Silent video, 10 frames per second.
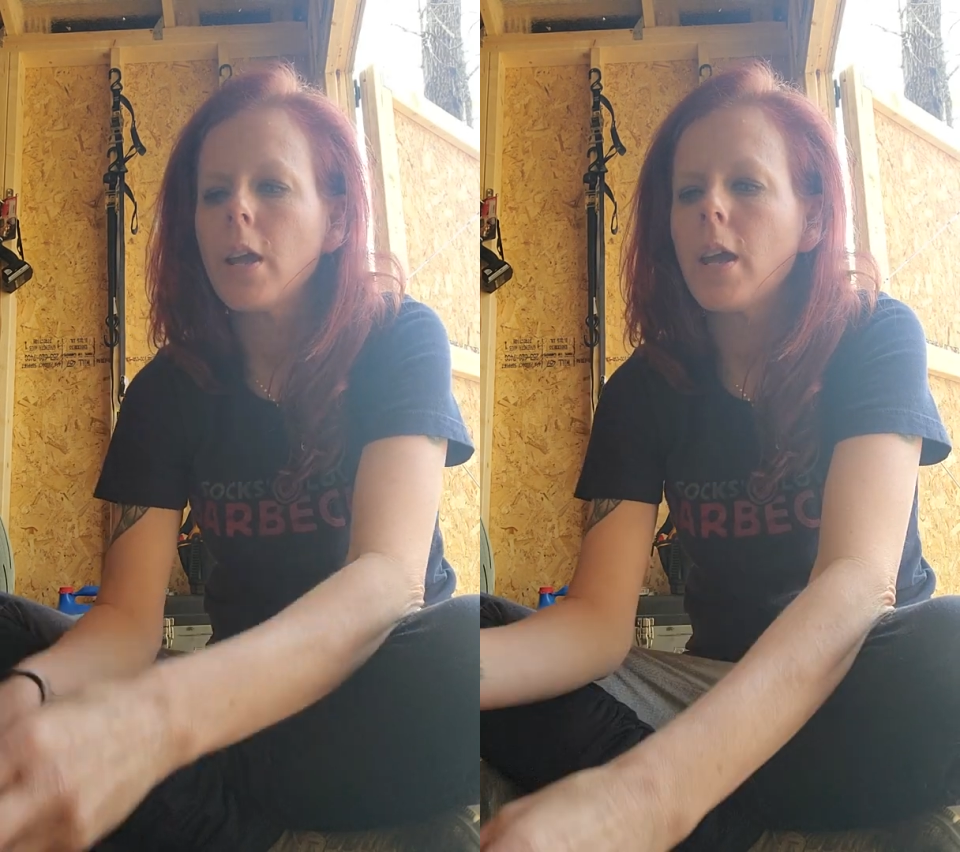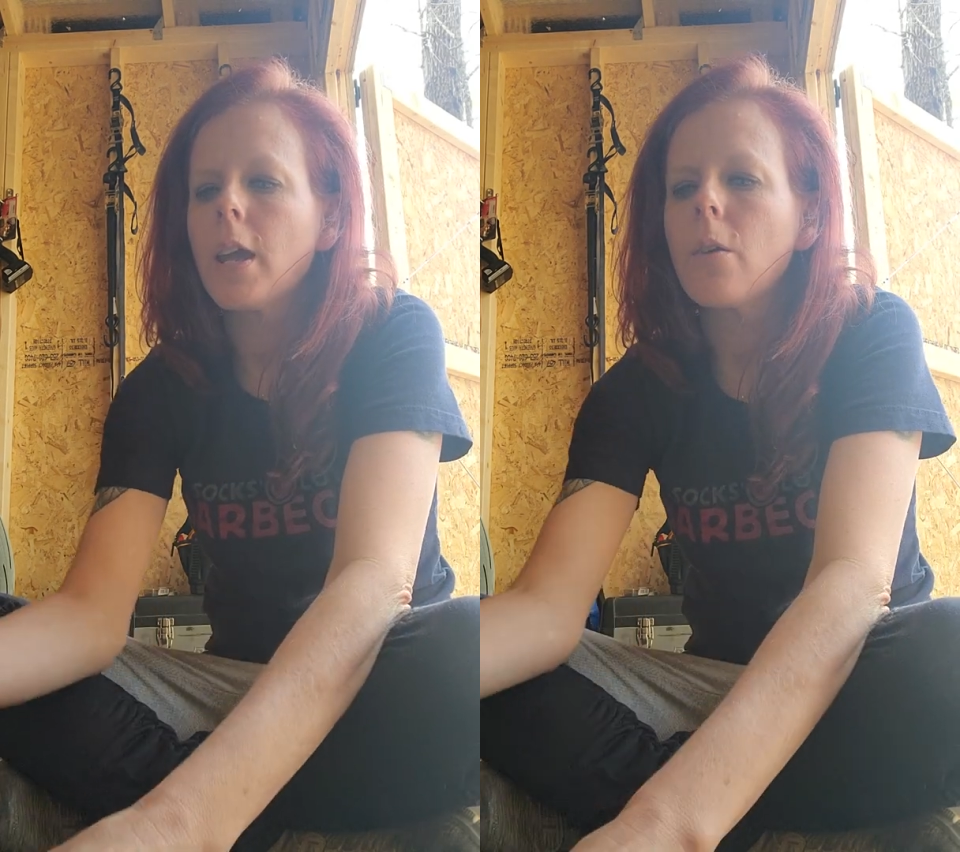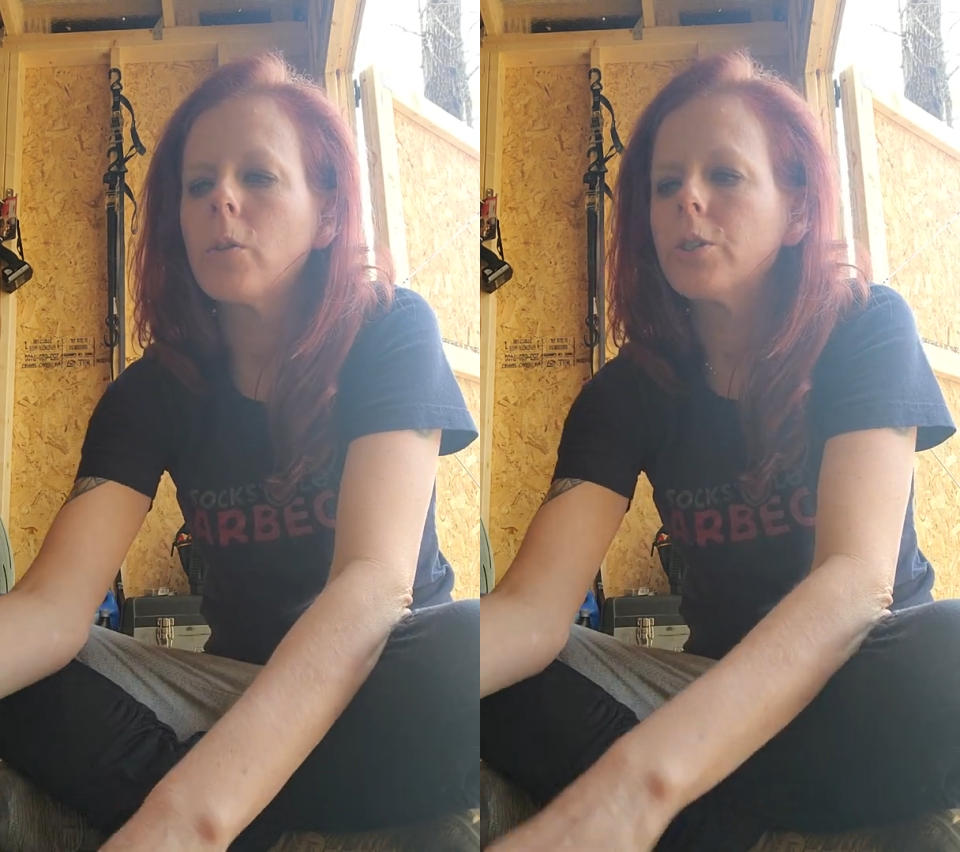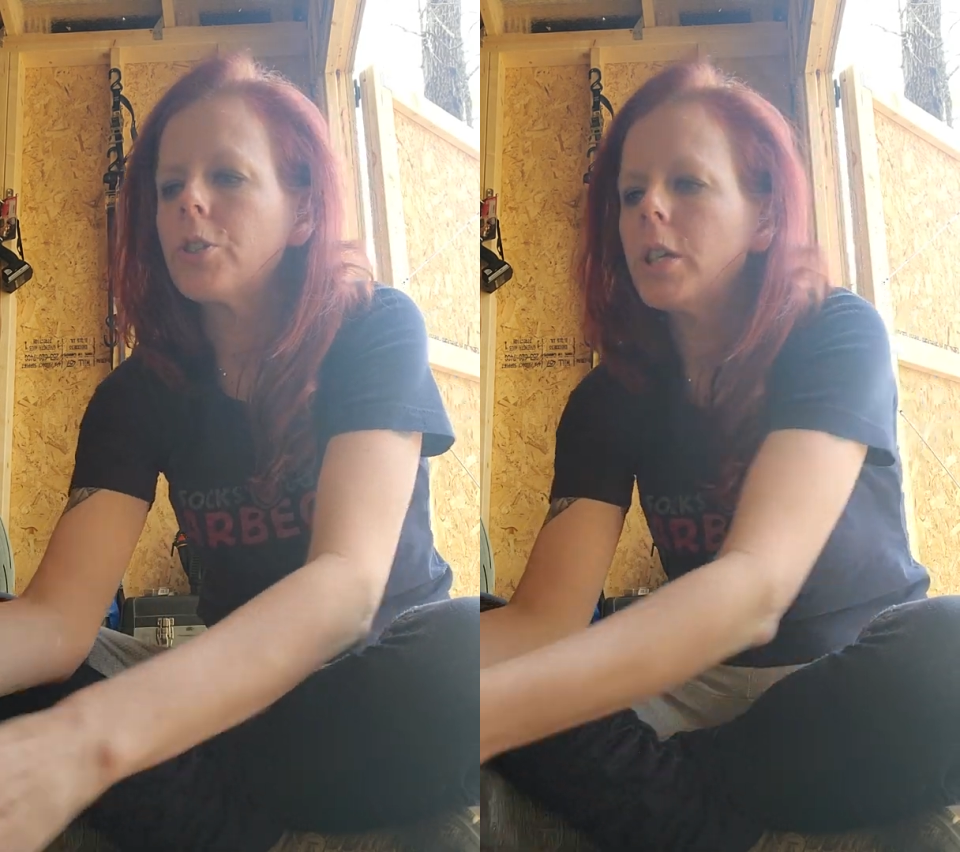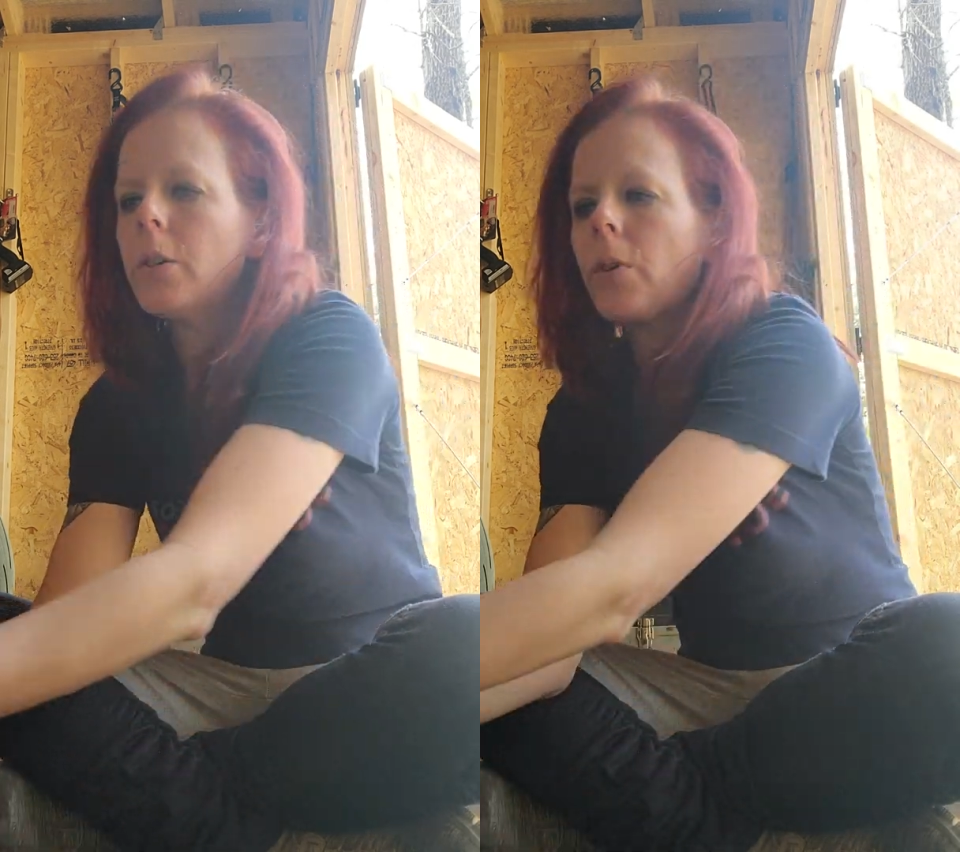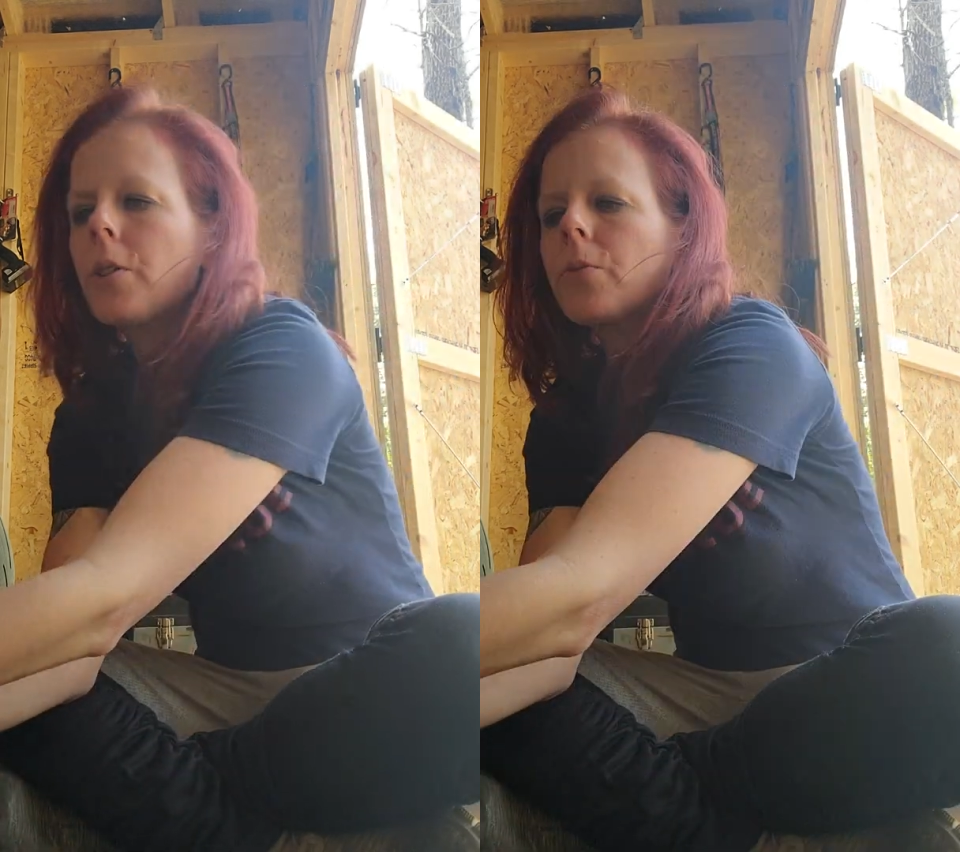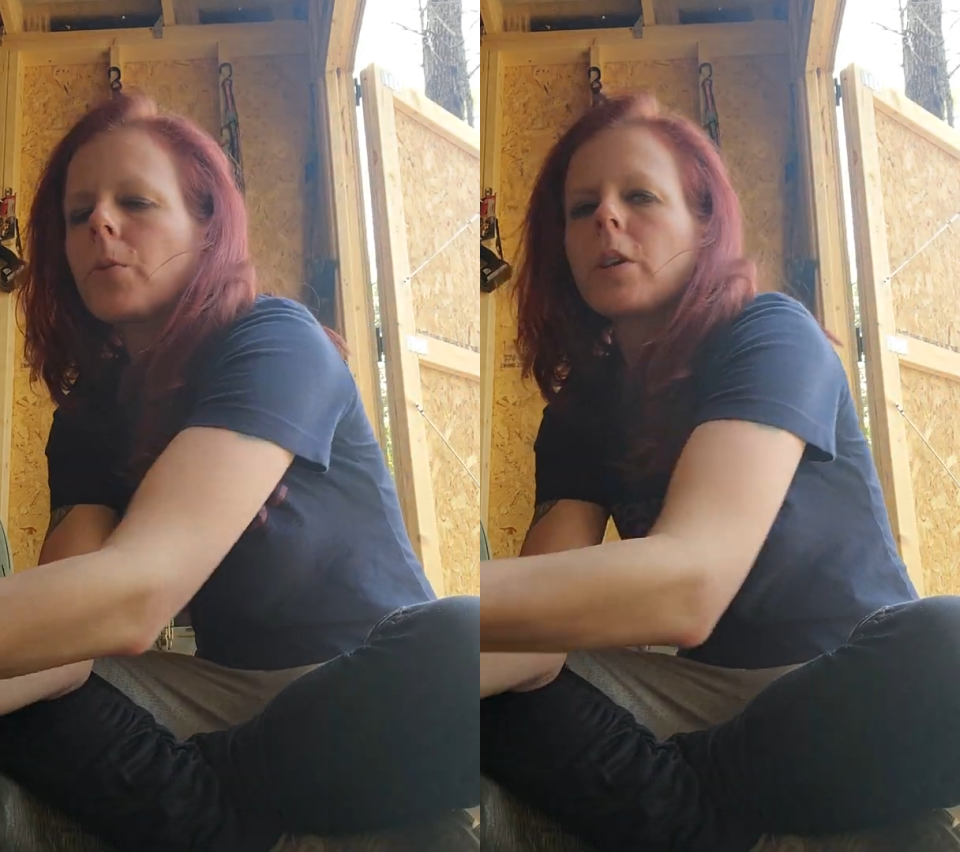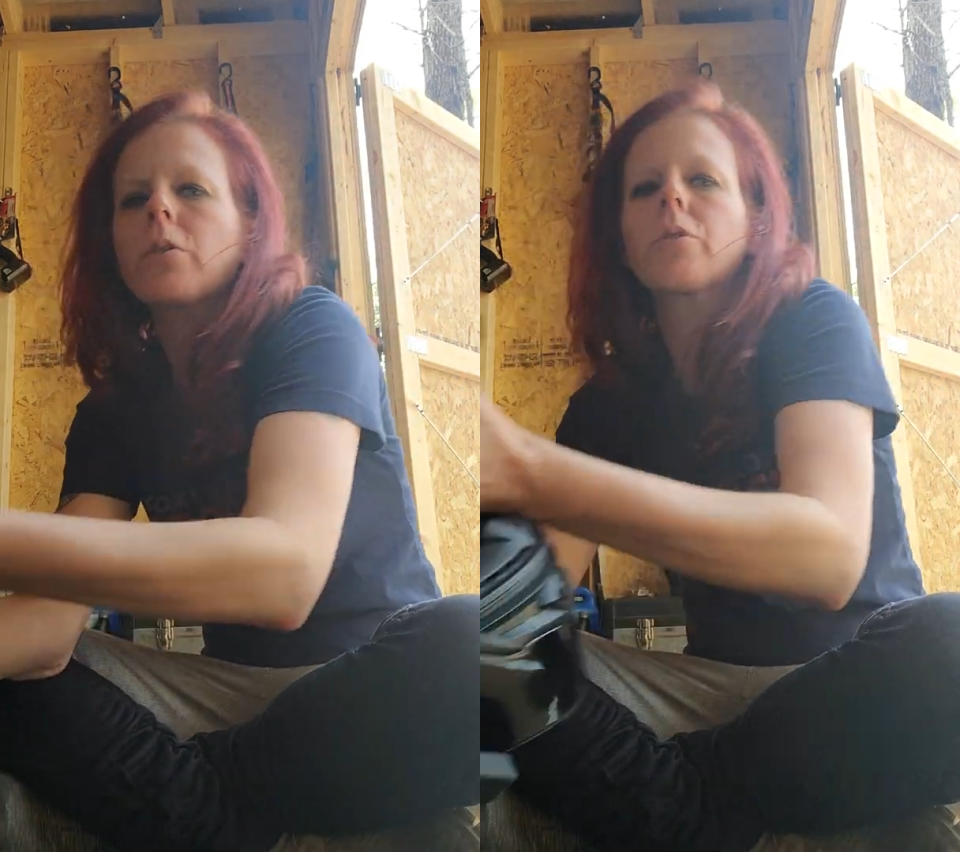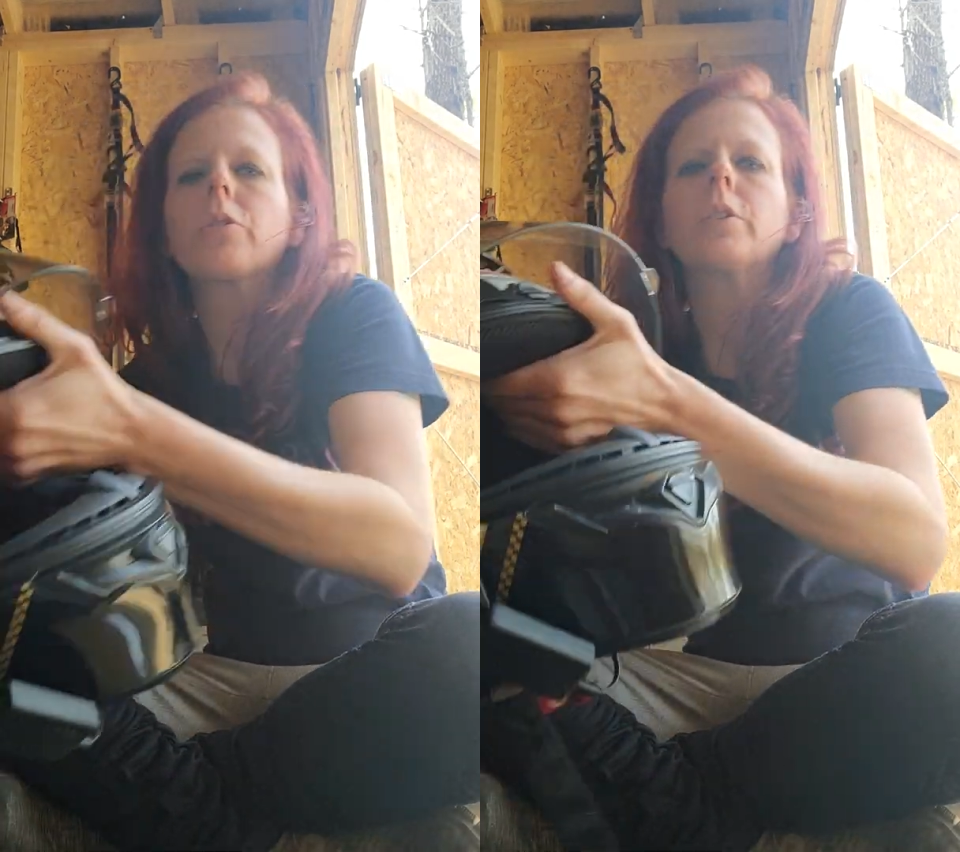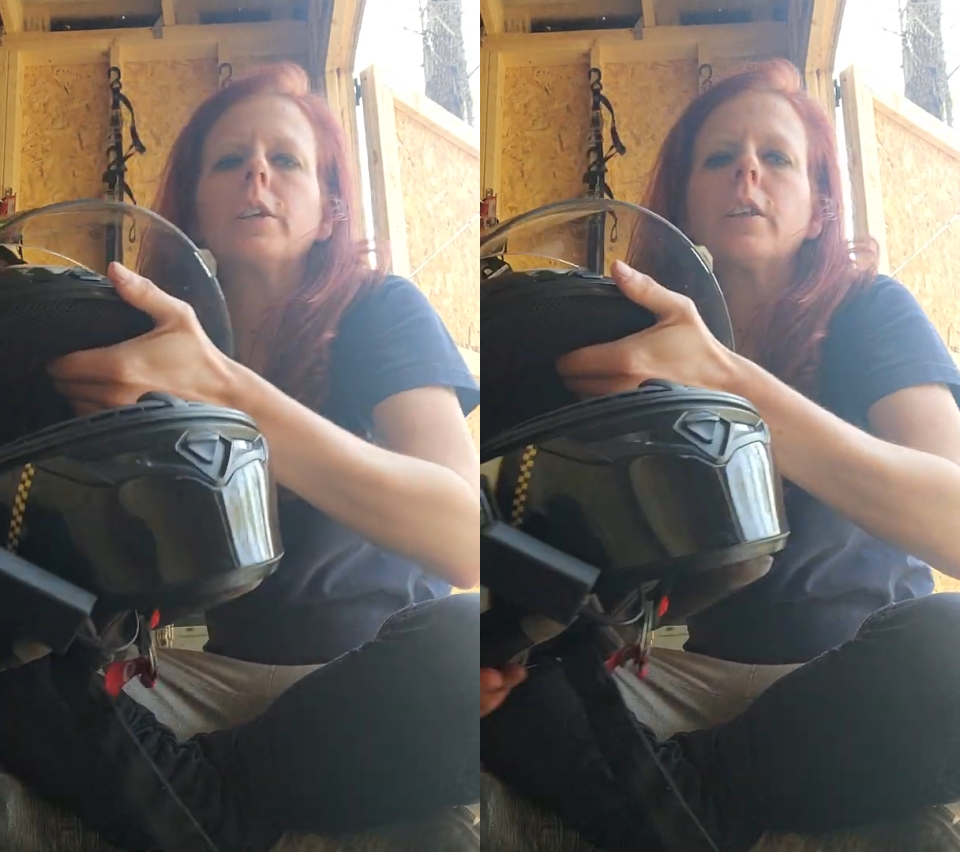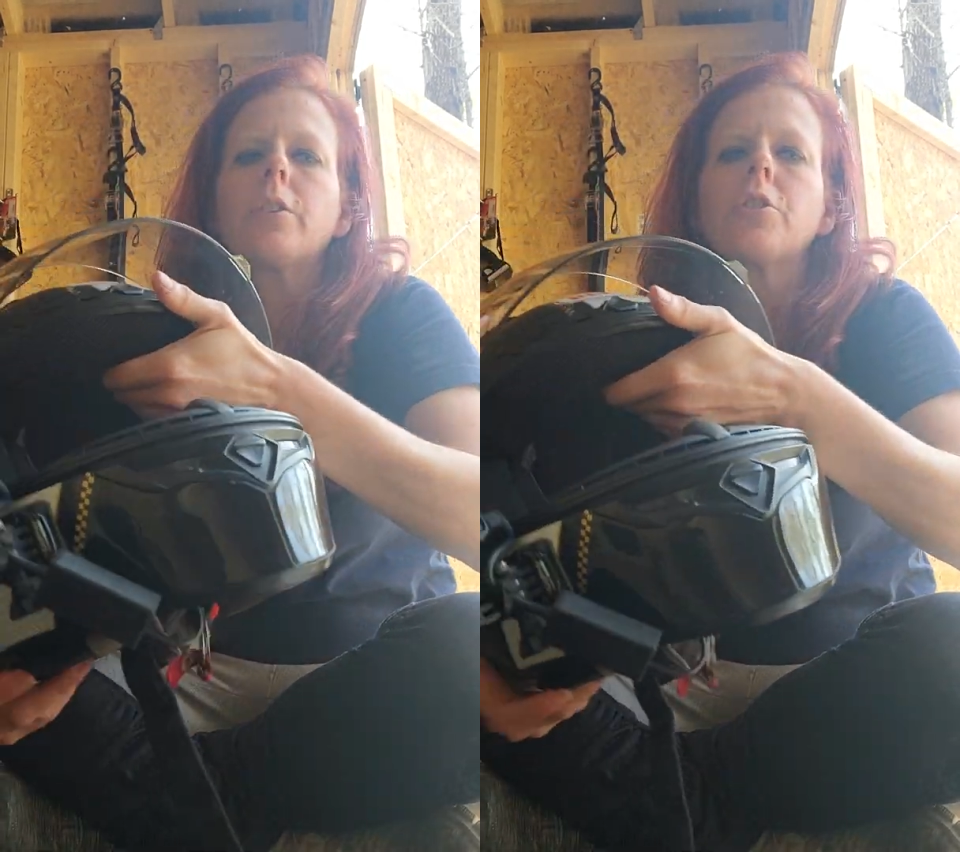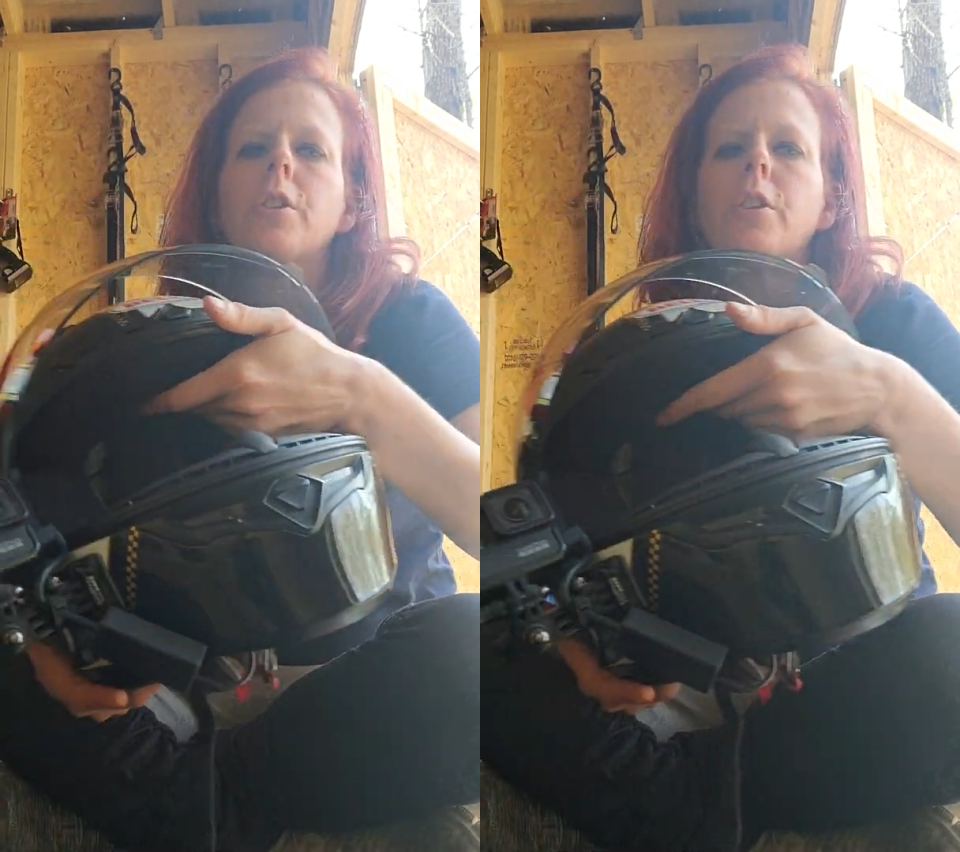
and what she runs with, unless she's